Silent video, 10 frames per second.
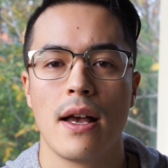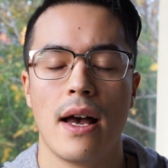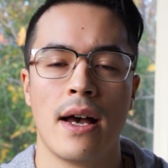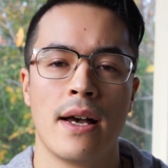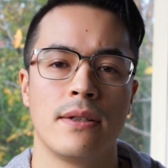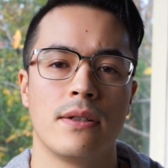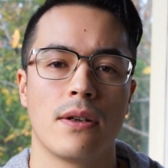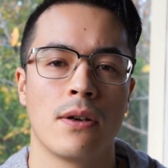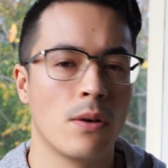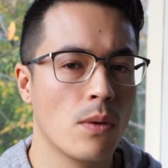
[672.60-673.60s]
and
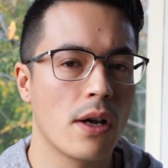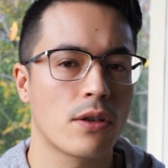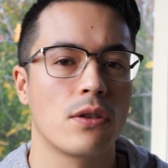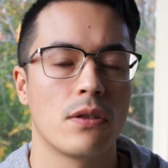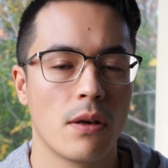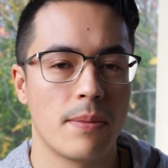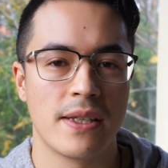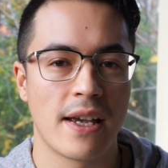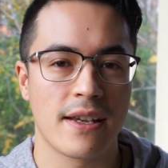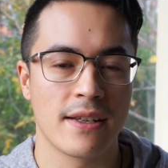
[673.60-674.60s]
her work should not be
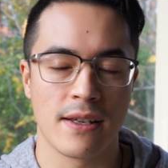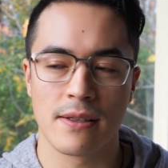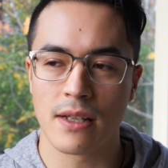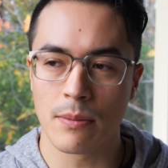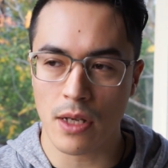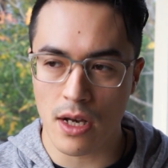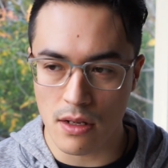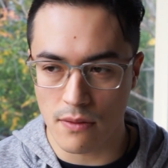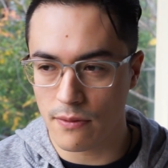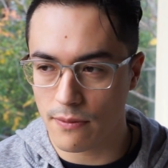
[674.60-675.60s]
taken as some kind
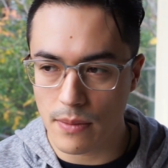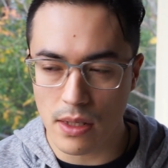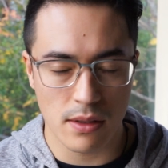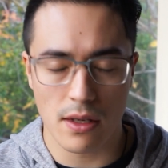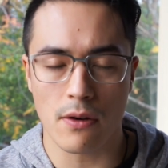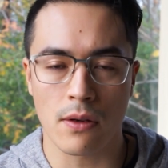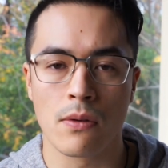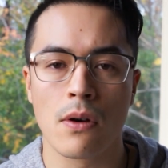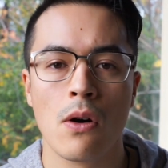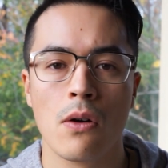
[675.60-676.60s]
of
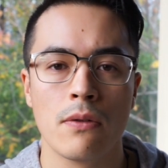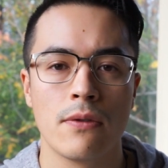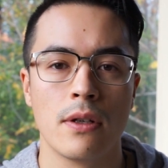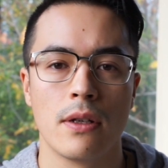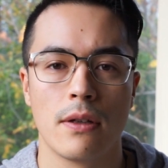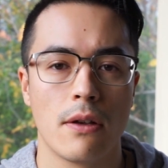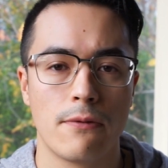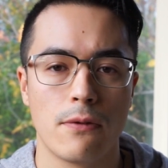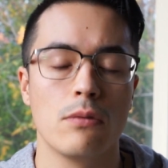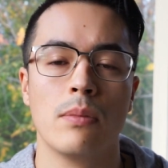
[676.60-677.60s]
hysterical call for
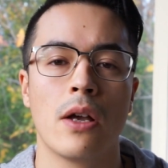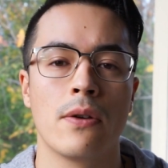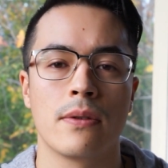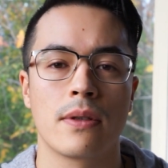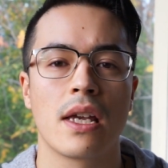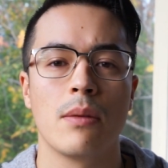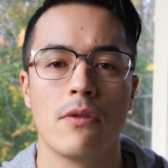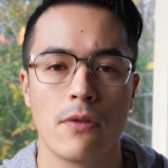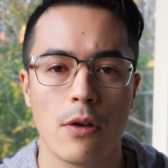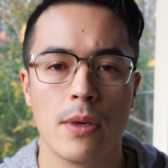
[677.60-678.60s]
full-blown
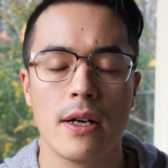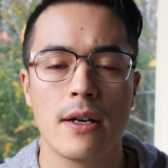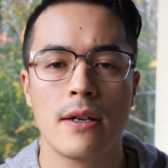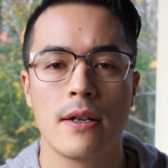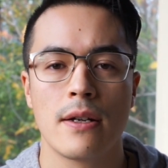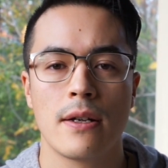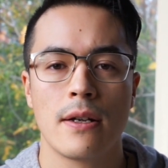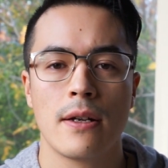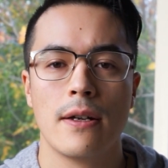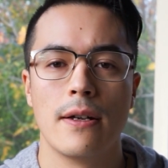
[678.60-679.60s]
chemophobia.
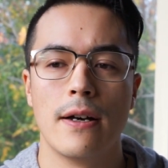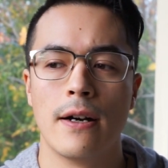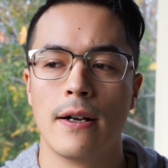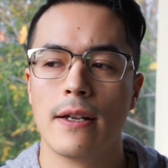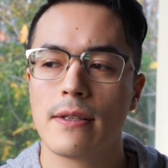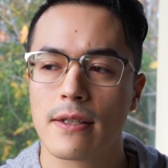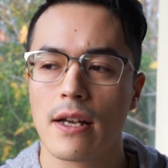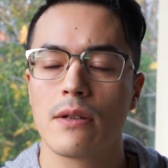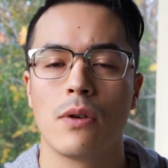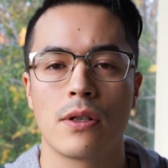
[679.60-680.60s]

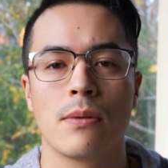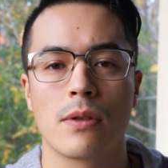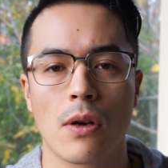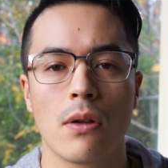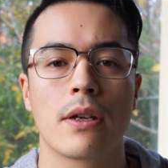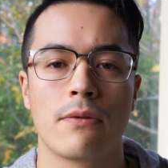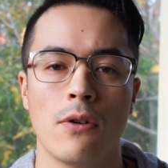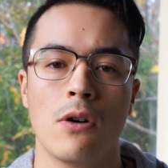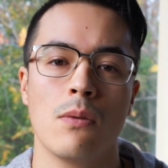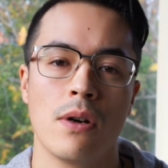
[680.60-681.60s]
Instead, what she was calling
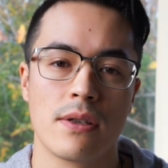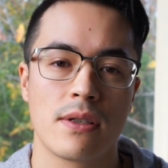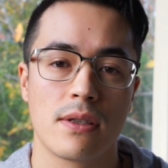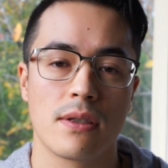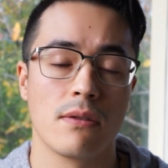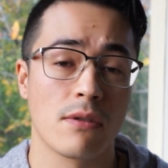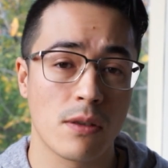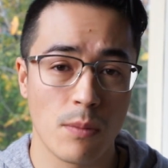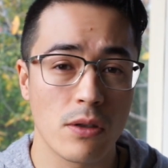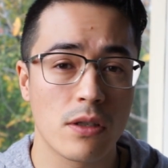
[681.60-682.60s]
for was the
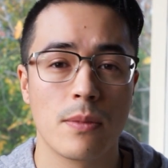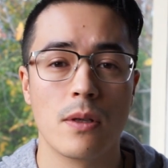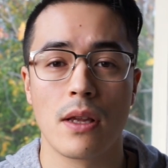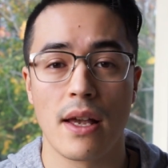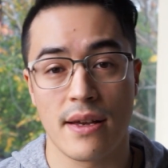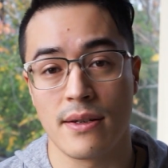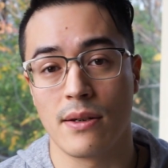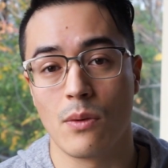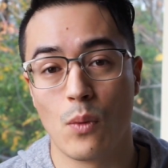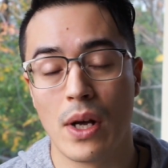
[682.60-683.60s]
responsible
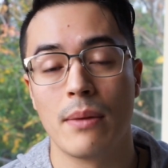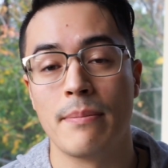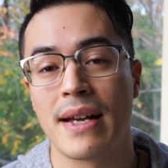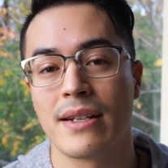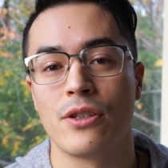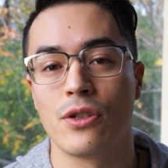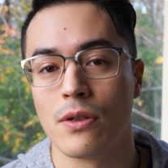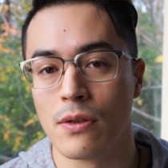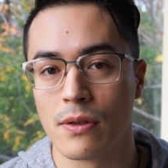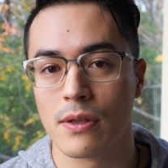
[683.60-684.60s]
and well-managed
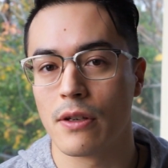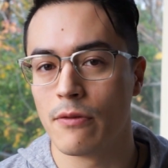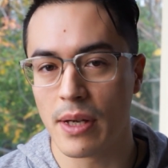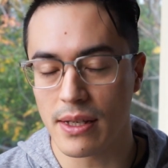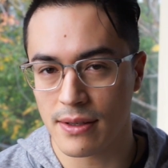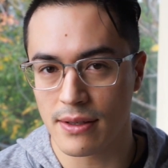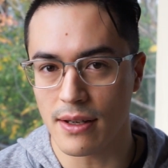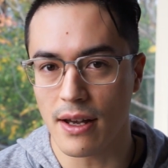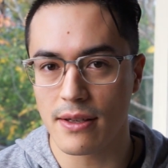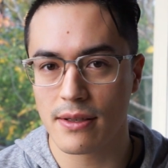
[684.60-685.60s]
use of
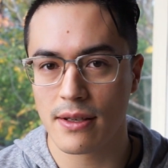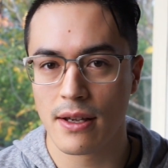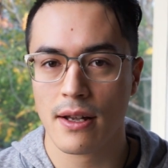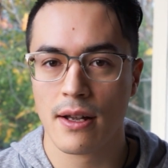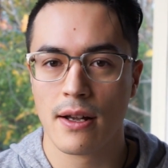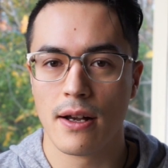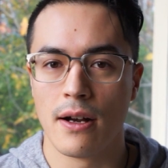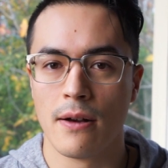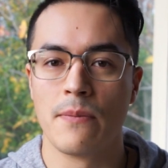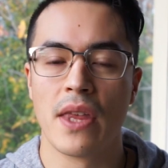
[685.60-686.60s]
pesticides
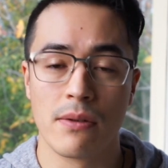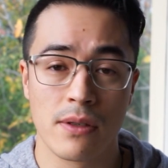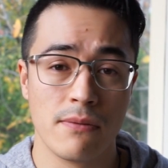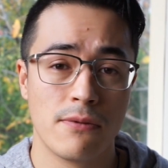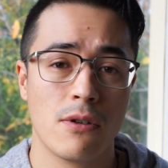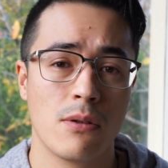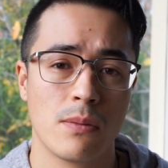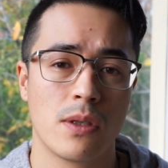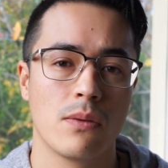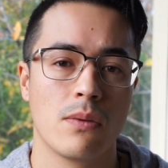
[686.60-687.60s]
that was
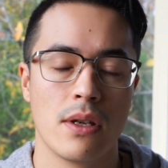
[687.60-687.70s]
informed